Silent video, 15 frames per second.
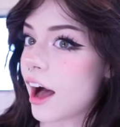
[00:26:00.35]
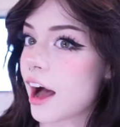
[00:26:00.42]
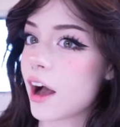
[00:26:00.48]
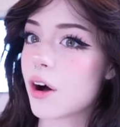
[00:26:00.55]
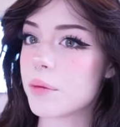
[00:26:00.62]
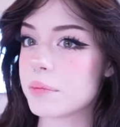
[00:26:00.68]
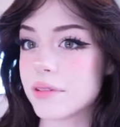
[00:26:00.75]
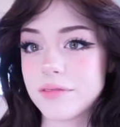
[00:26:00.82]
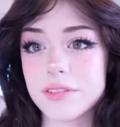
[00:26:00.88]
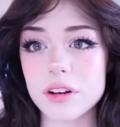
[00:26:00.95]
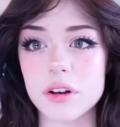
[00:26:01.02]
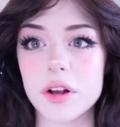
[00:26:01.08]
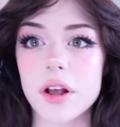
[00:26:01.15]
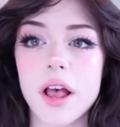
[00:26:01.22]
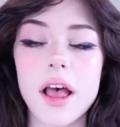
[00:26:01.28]
I hope you
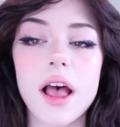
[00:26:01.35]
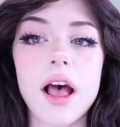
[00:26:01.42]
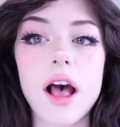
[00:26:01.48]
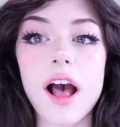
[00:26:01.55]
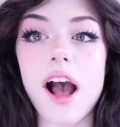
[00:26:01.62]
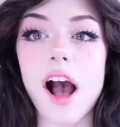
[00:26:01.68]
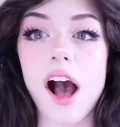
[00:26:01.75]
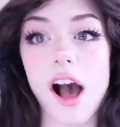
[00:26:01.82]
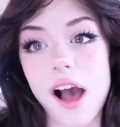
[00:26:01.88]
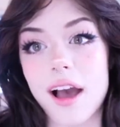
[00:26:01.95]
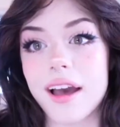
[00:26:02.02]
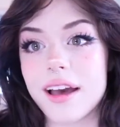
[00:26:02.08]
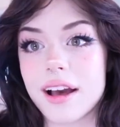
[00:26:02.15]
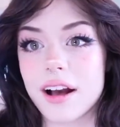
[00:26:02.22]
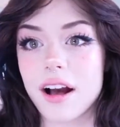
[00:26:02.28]
feel
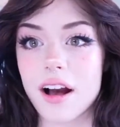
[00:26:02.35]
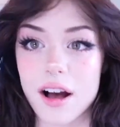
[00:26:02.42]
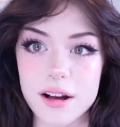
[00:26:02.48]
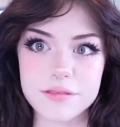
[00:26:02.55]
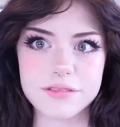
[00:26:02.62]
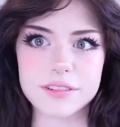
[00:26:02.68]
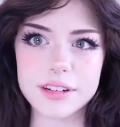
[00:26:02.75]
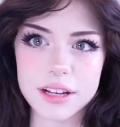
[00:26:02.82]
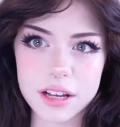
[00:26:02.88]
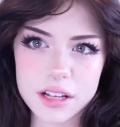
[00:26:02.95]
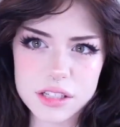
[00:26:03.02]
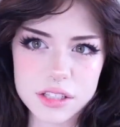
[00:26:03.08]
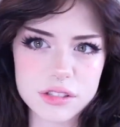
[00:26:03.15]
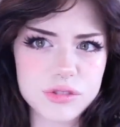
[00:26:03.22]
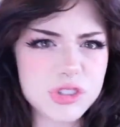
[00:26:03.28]
hot and confident,
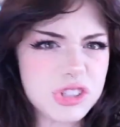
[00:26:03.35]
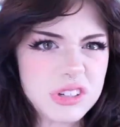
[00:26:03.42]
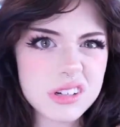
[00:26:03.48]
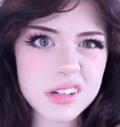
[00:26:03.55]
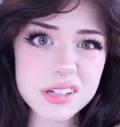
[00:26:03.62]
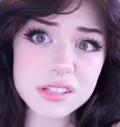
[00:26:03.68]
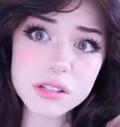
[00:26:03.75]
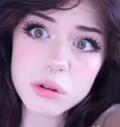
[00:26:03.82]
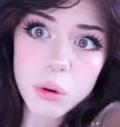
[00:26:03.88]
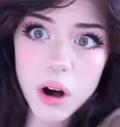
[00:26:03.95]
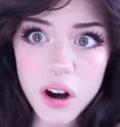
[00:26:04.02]
because you should, because you